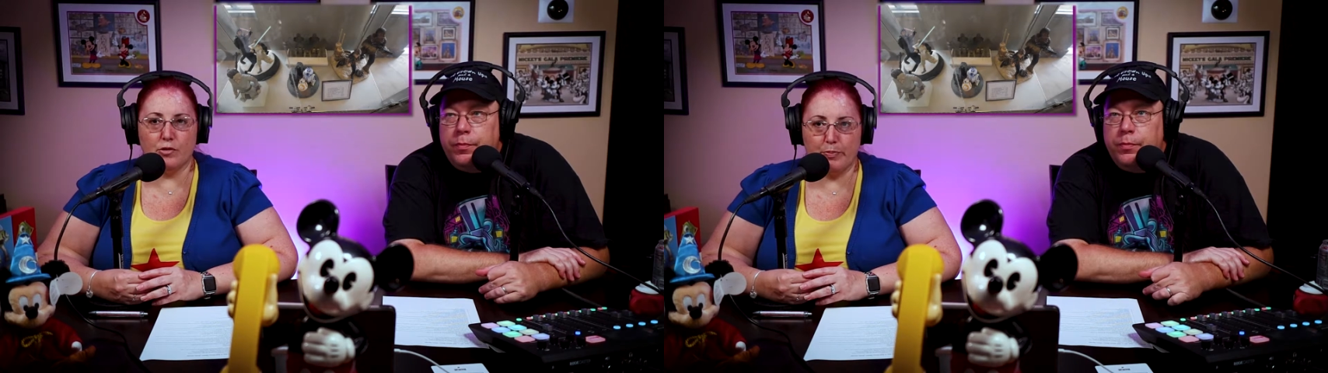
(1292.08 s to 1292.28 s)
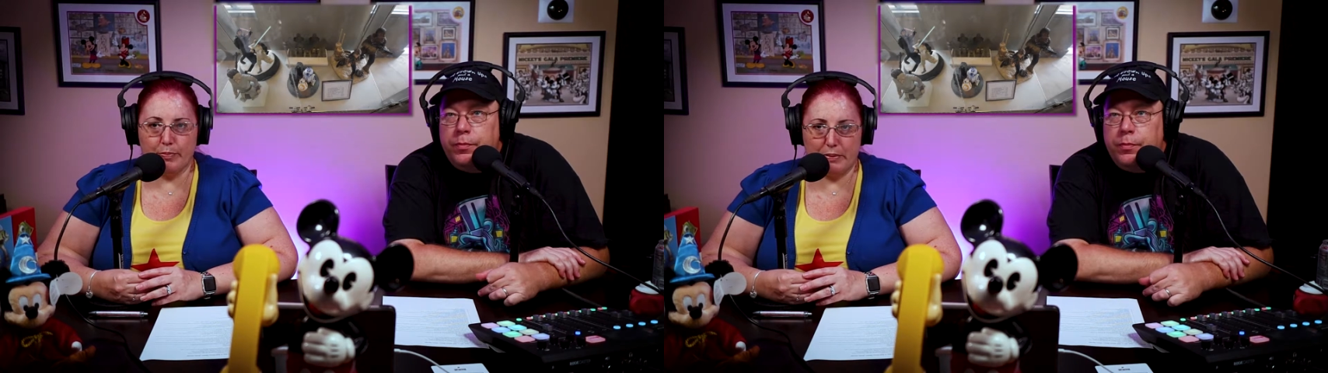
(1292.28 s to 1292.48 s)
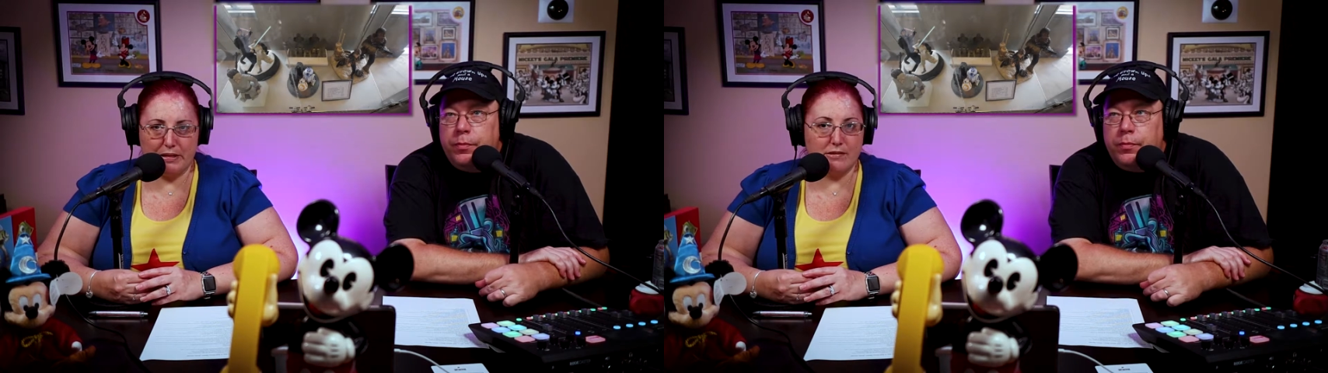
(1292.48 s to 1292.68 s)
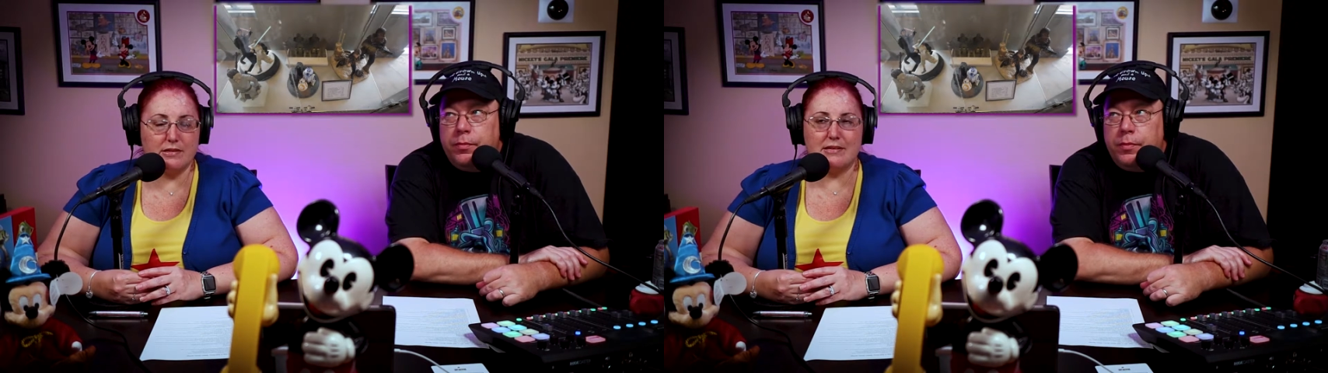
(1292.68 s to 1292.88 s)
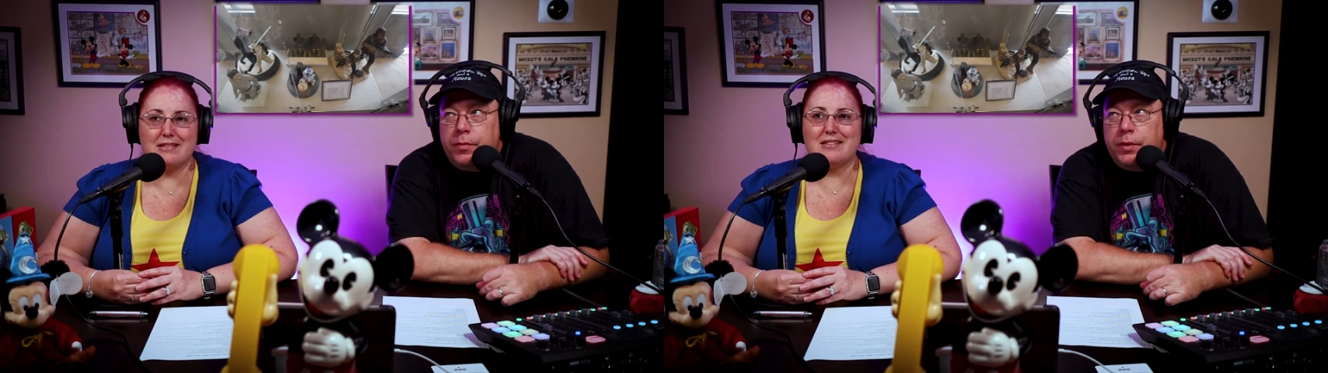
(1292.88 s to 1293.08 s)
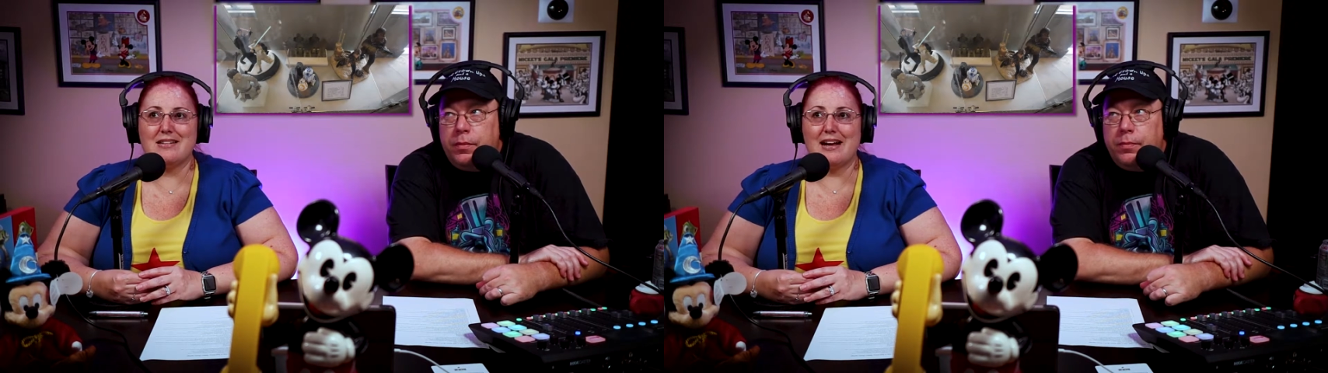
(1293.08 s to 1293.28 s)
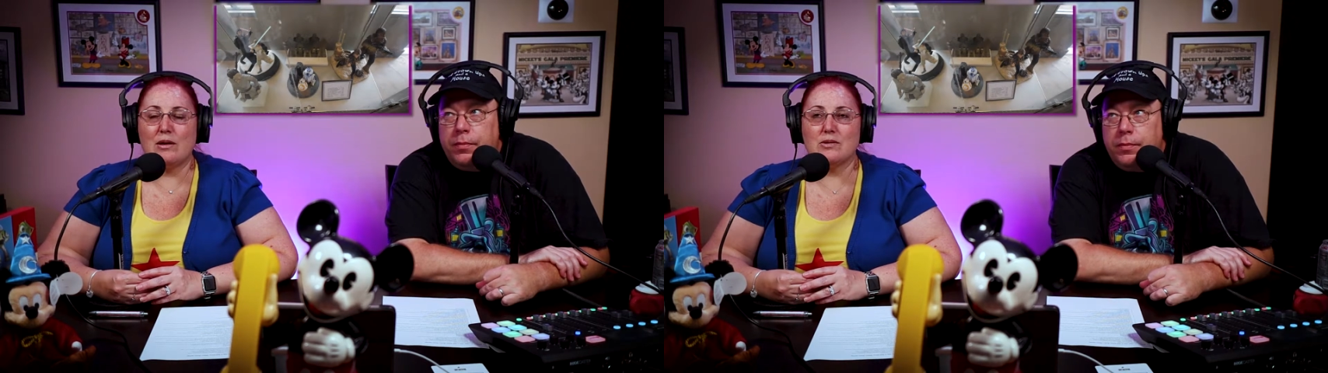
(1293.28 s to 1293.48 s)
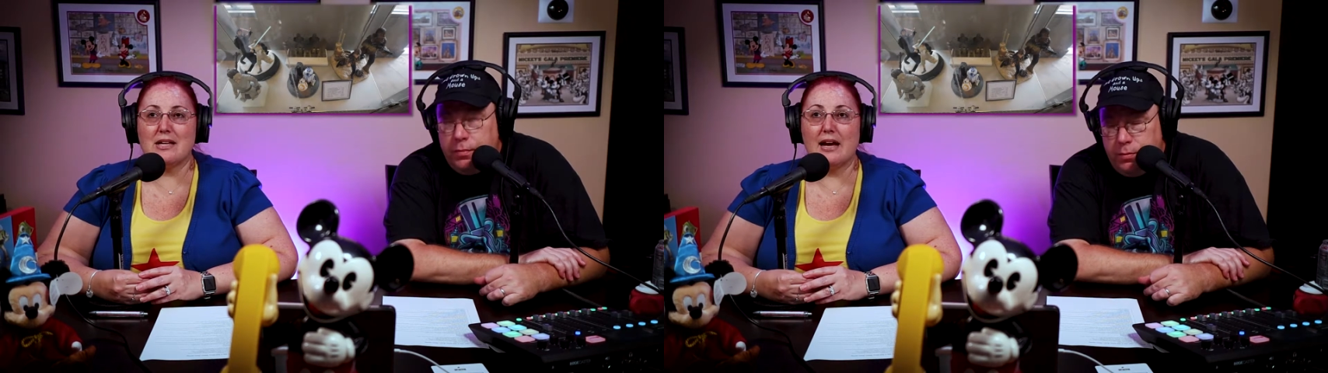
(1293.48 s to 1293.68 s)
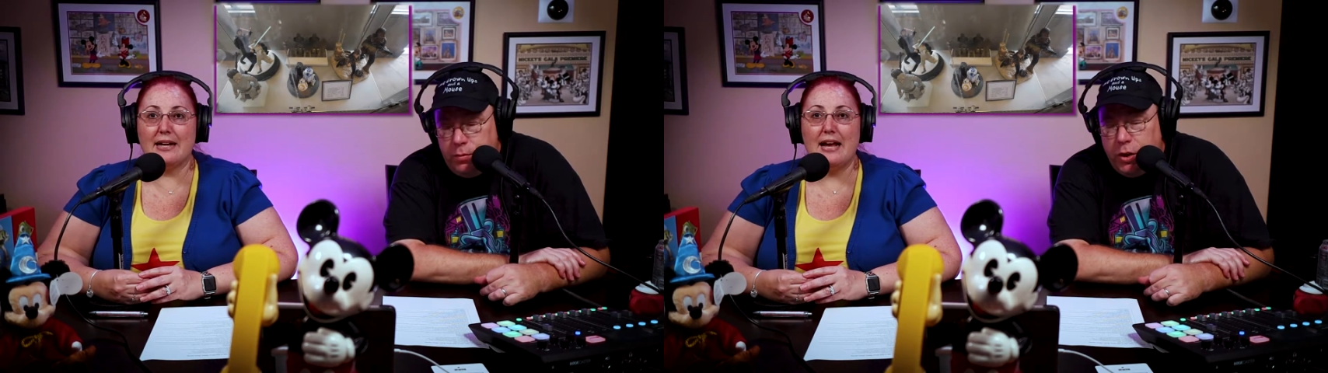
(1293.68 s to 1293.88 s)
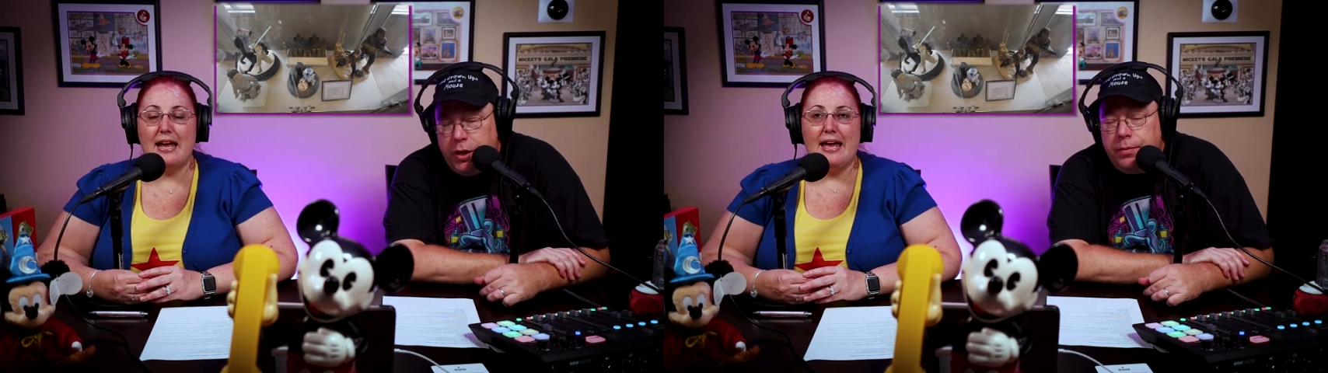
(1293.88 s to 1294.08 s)
Speaker 1: There's places to sit
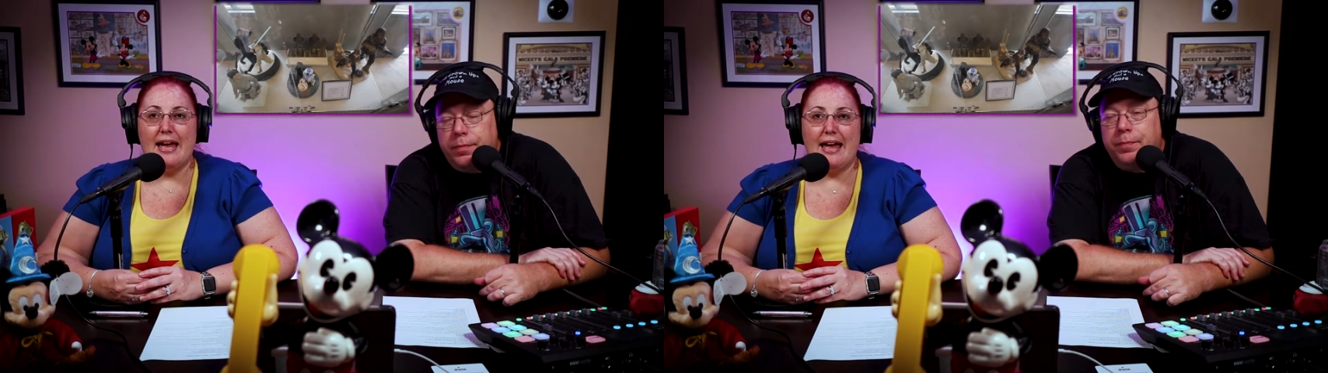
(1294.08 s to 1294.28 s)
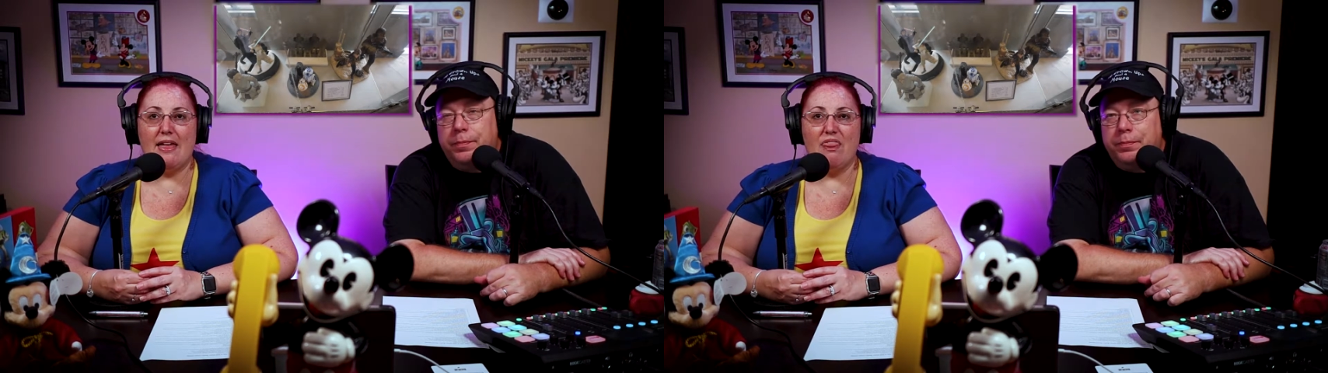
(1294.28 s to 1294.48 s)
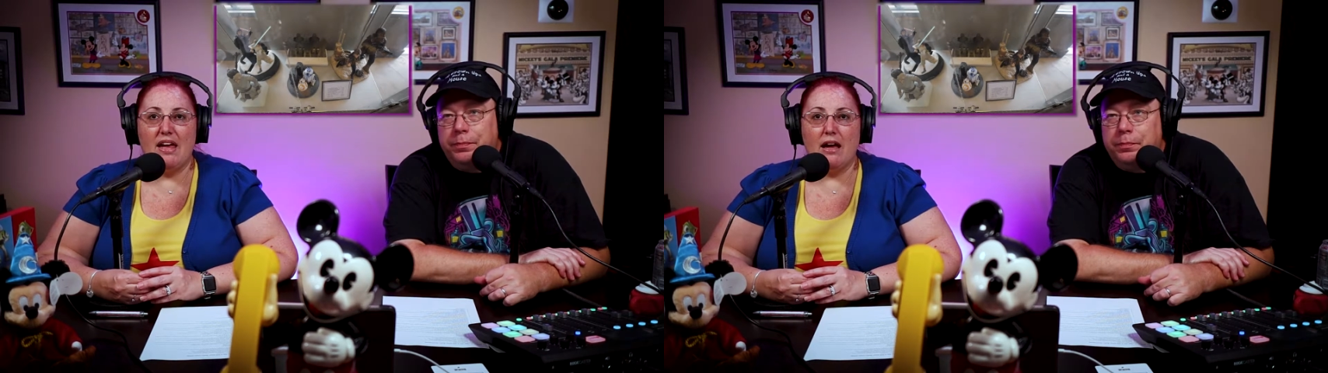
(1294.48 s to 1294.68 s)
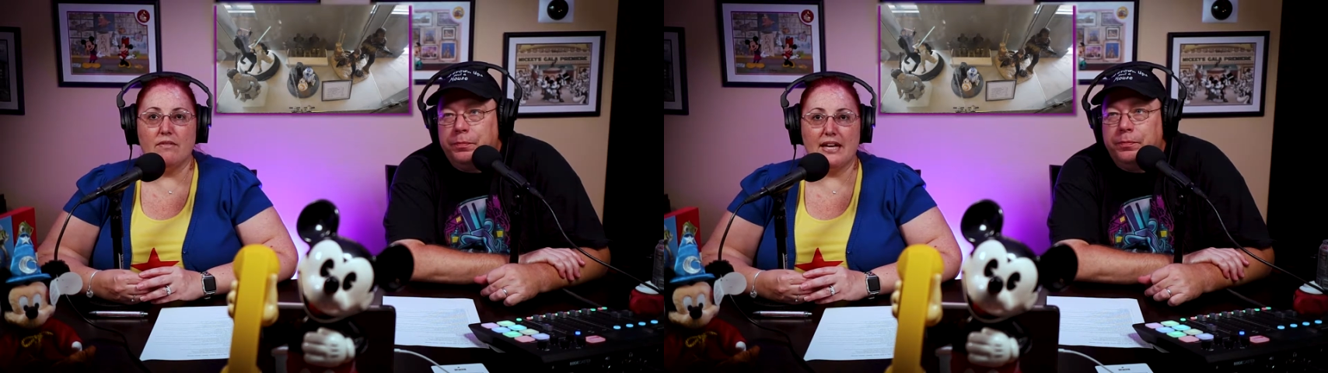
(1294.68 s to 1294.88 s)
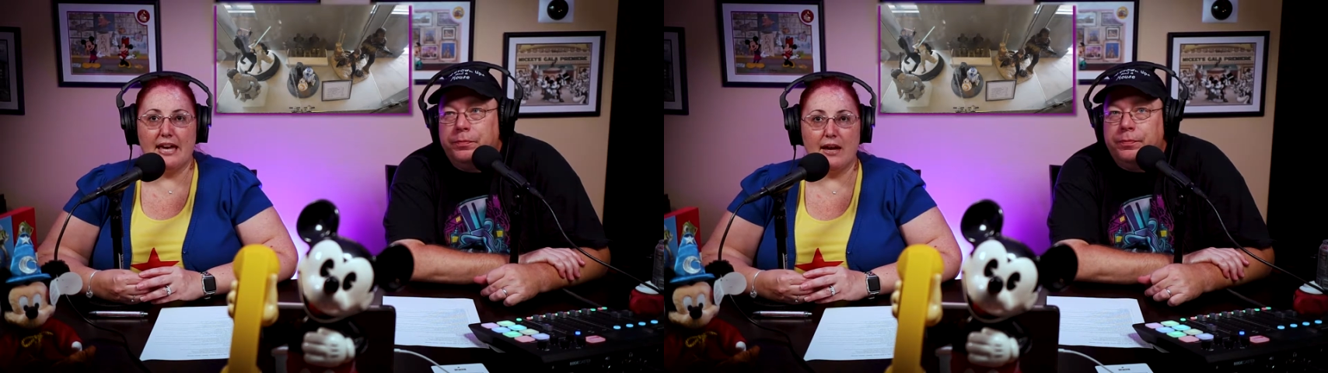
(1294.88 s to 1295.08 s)
outside. Right. And they have a